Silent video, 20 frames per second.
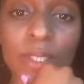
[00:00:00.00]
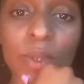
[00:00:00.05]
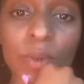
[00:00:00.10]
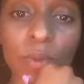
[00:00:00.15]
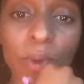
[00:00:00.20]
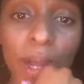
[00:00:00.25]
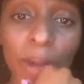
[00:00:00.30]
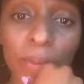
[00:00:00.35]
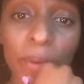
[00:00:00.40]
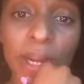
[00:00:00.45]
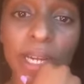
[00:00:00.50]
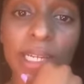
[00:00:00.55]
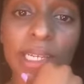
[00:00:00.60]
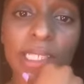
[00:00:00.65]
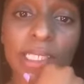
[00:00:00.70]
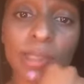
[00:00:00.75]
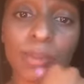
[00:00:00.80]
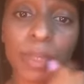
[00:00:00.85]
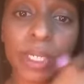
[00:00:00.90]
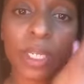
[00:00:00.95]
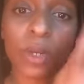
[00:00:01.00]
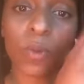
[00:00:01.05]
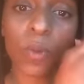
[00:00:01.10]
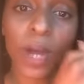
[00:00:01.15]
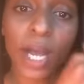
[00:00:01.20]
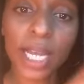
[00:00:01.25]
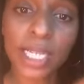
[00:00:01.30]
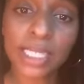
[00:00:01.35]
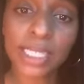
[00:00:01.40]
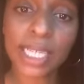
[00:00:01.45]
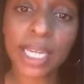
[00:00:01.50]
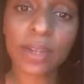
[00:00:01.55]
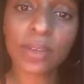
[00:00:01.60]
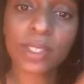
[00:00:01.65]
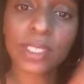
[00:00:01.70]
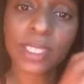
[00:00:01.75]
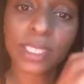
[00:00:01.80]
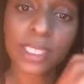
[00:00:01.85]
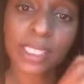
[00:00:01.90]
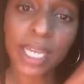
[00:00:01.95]
where I need to be to wind down
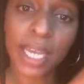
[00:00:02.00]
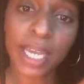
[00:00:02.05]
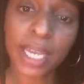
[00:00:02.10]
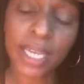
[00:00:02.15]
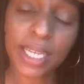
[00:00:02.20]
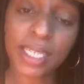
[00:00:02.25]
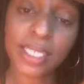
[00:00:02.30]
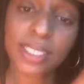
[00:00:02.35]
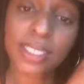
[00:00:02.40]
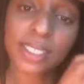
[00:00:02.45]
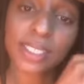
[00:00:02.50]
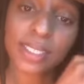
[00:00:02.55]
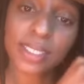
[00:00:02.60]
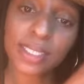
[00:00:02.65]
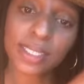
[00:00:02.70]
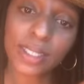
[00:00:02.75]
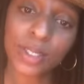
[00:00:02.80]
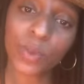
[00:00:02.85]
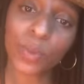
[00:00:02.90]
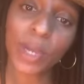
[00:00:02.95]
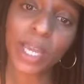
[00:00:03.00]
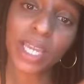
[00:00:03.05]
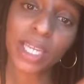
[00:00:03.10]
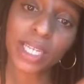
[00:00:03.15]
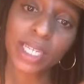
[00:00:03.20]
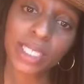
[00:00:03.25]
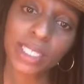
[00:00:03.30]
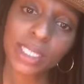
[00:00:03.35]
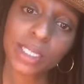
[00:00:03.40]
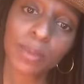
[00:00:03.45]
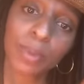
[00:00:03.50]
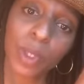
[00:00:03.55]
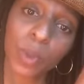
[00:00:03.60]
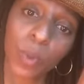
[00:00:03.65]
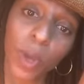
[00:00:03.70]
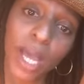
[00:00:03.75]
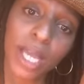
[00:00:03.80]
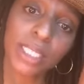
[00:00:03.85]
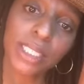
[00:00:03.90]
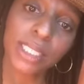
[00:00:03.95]
this day, the way it needs to be
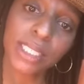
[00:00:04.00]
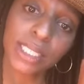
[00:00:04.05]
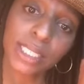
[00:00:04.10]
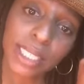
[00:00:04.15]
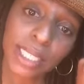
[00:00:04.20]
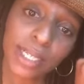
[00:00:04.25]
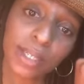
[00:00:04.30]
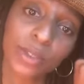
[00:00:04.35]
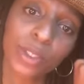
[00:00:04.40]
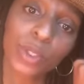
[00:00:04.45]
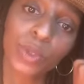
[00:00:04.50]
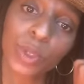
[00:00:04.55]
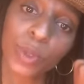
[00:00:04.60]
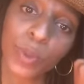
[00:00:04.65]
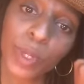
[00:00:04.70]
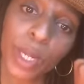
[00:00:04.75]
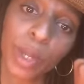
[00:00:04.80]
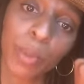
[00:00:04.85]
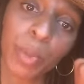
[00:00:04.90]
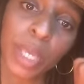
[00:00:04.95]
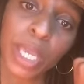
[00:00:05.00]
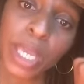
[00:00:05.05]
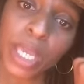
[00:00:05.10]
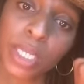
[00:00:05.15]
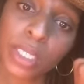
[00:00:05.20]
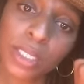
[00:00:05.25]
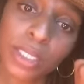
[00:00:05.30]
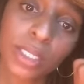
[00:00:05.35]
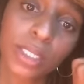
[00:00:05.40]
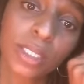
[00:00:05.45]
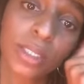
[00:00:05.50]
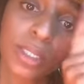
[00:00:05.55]
winded down. You know what I mean?